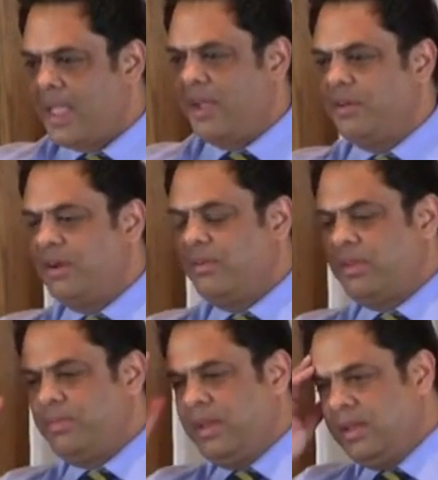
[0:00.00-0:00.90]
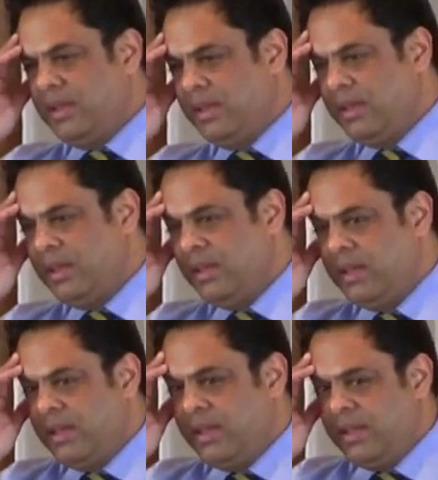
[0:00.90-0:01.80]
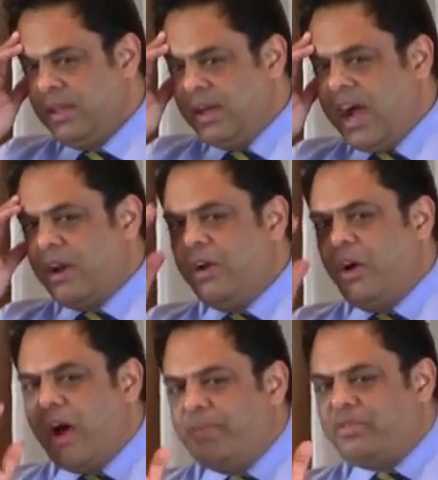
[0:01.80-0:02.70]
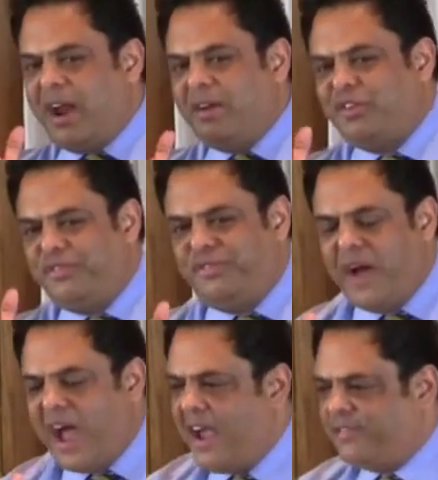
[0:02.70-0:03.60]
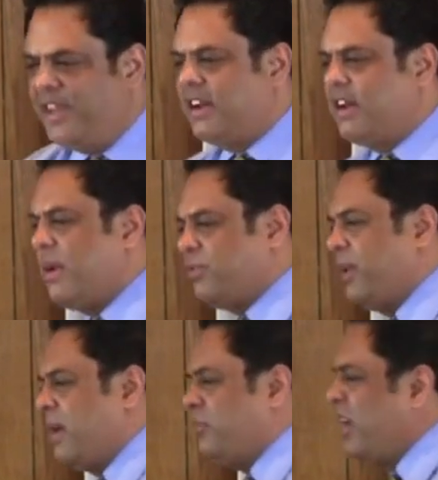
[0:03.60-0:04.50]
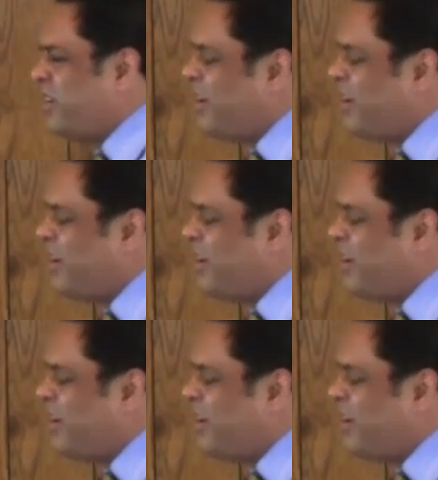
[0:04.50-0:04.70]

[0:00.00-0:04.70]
Are you here with me? I don't know. I feel it in my spirit. I'm trying to